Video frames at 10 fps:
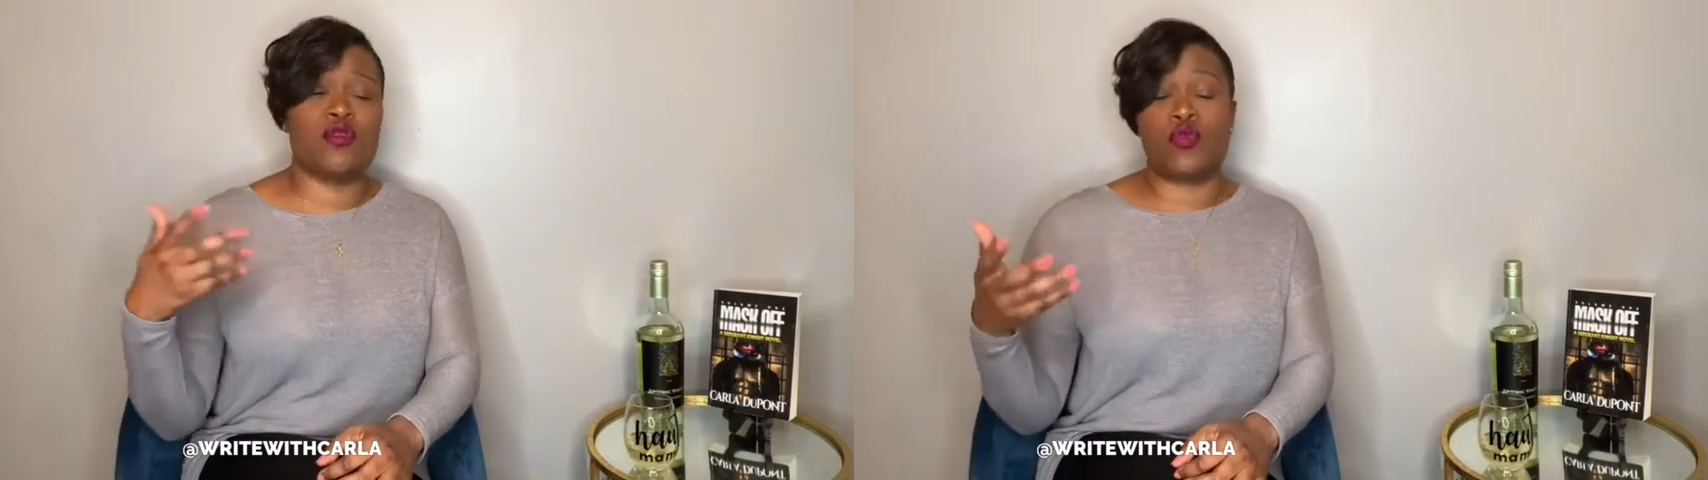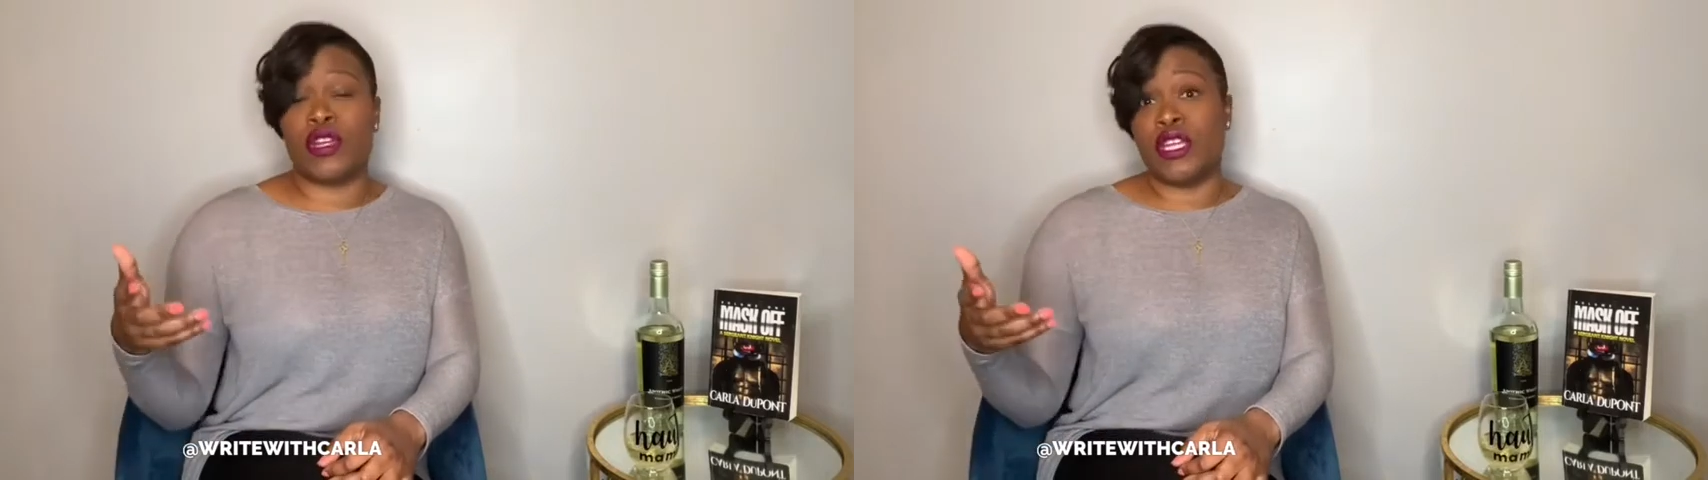
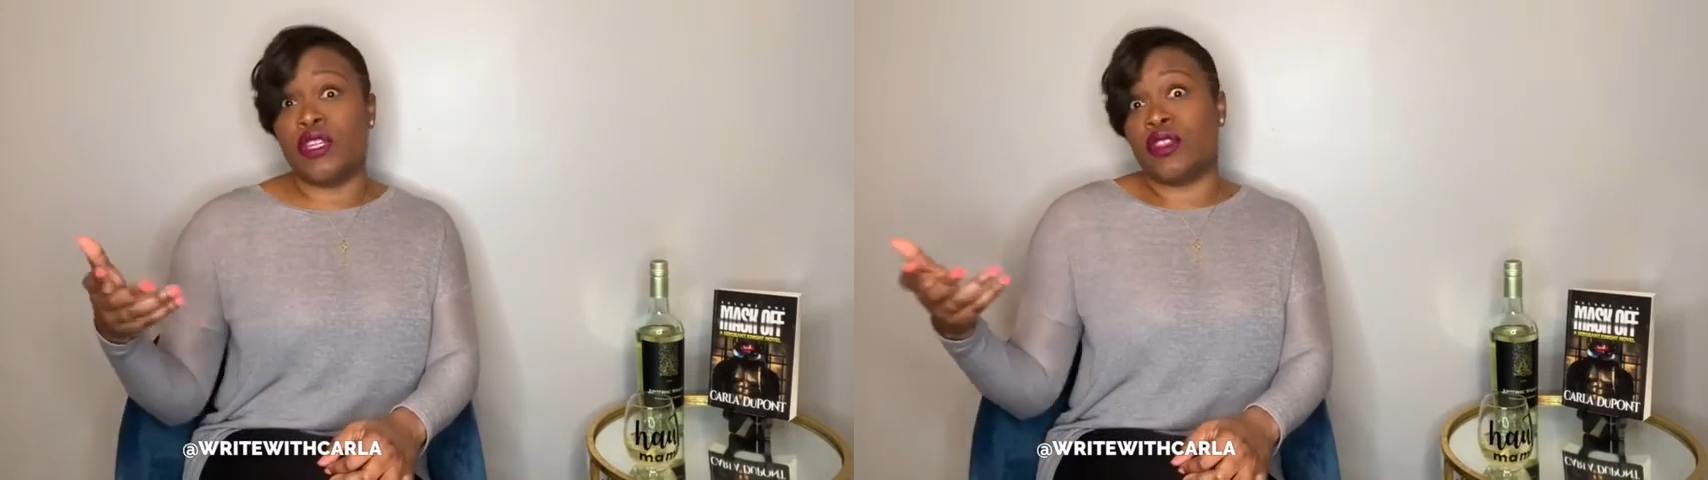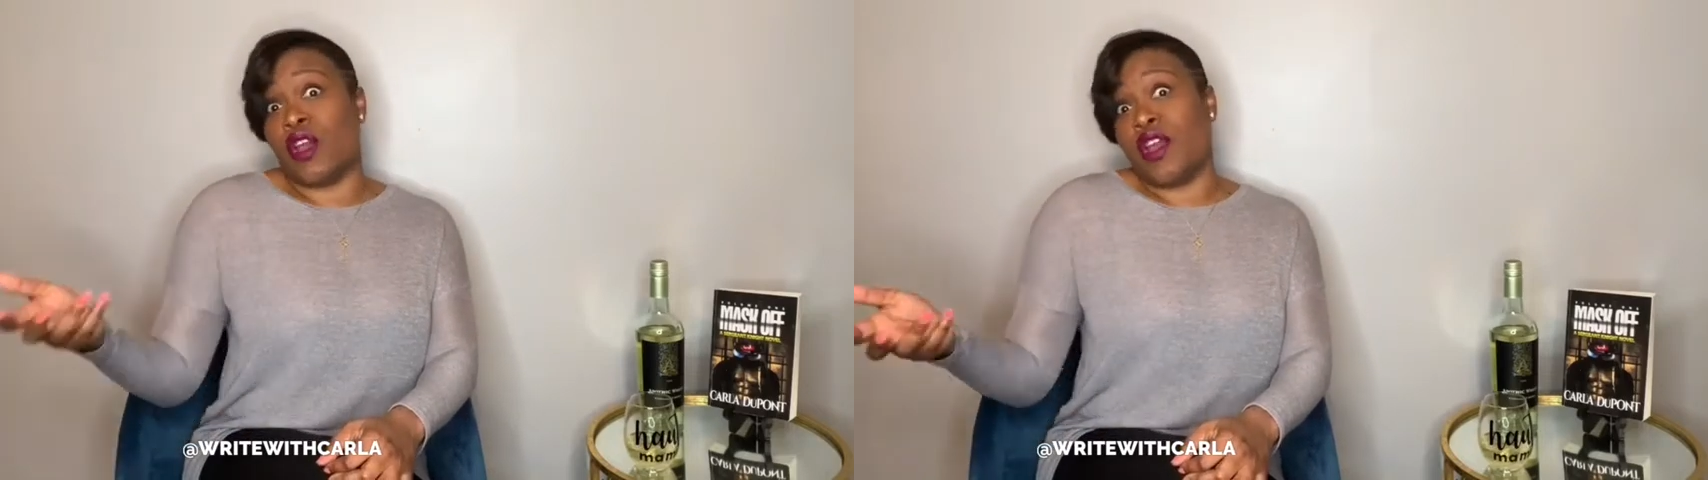
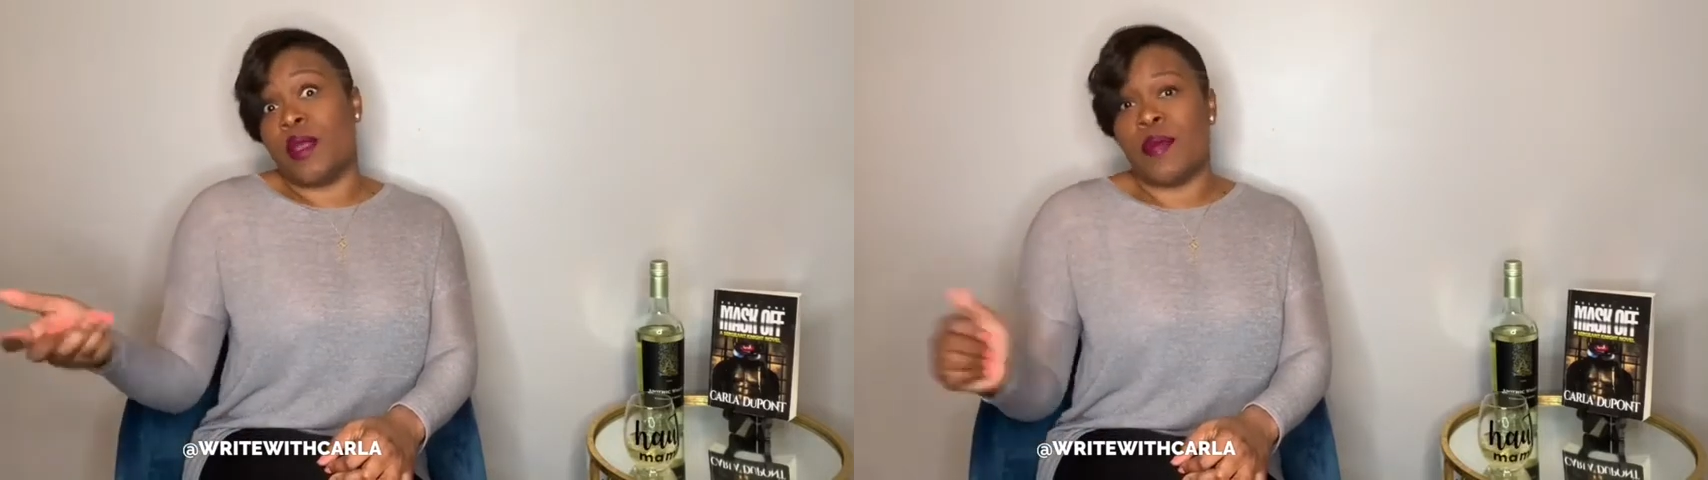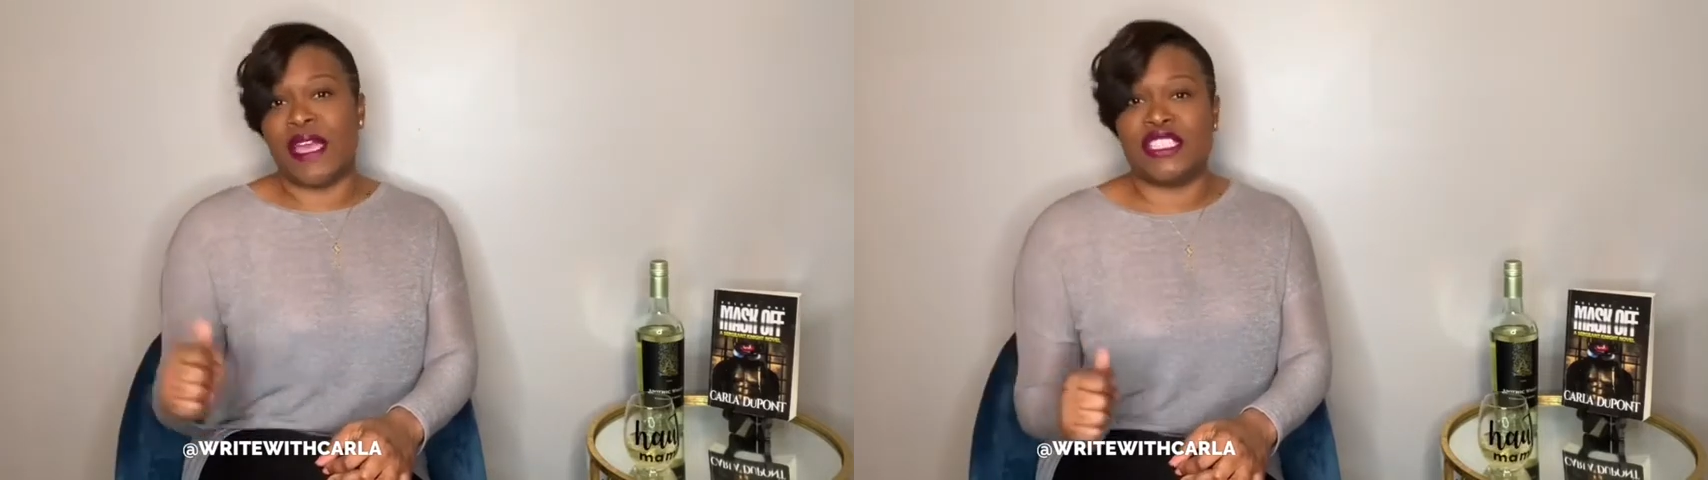
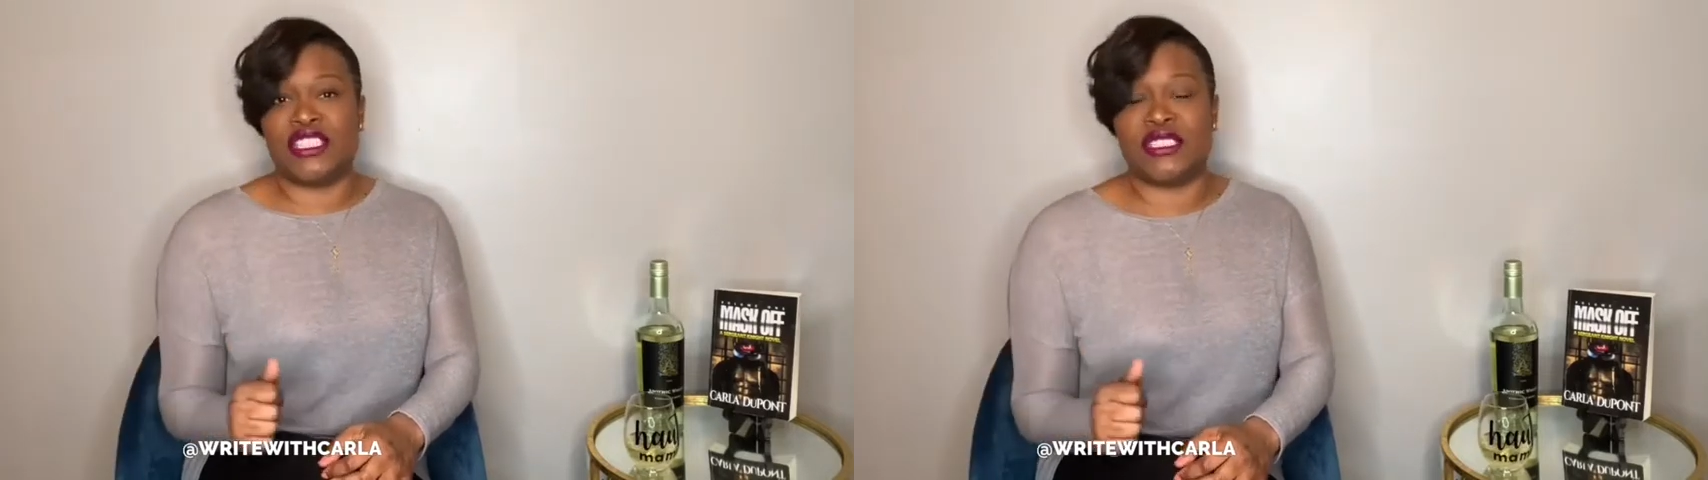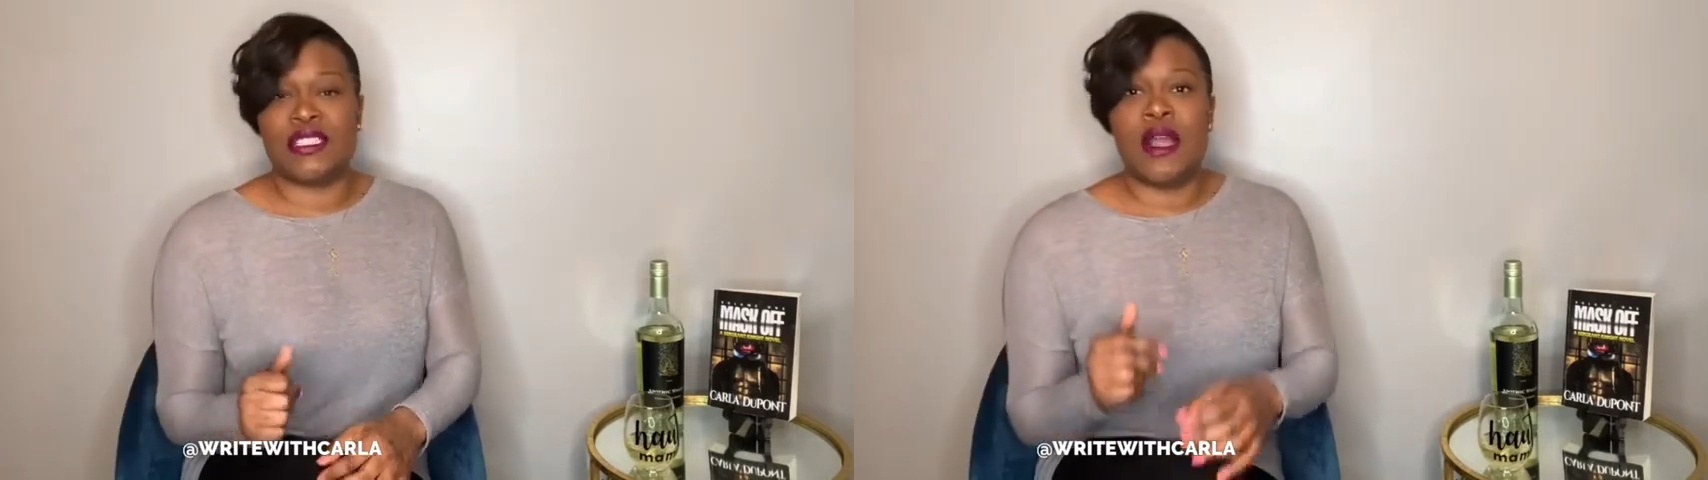20-30
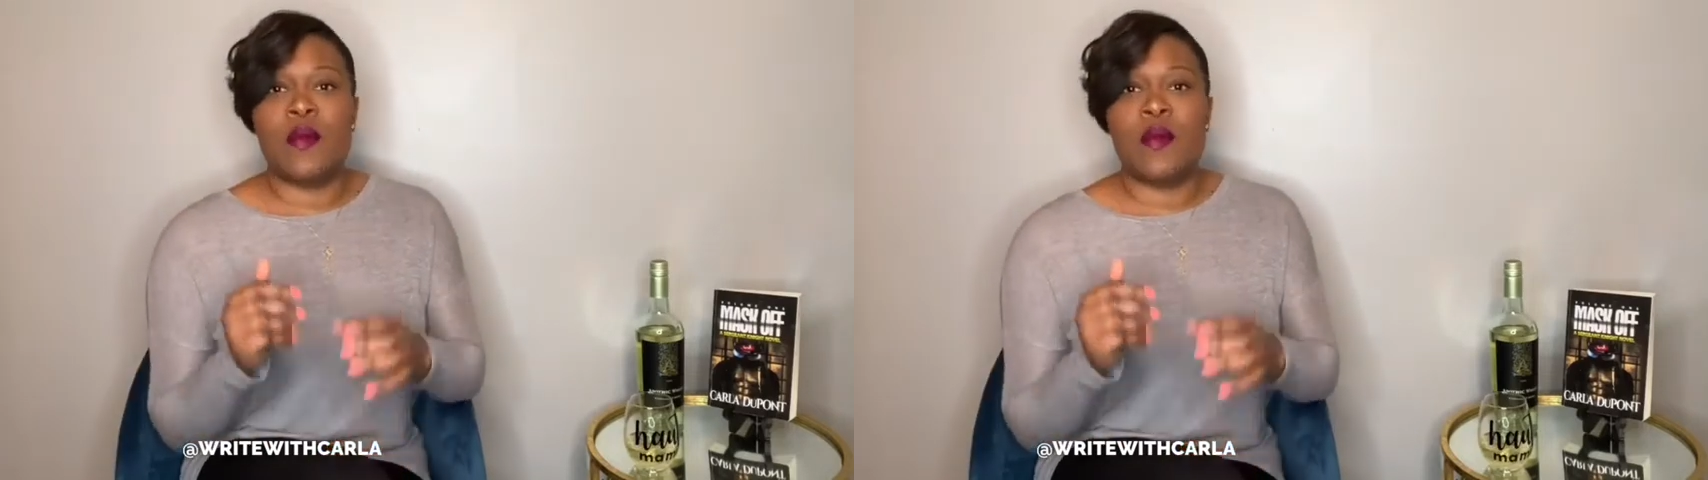pages.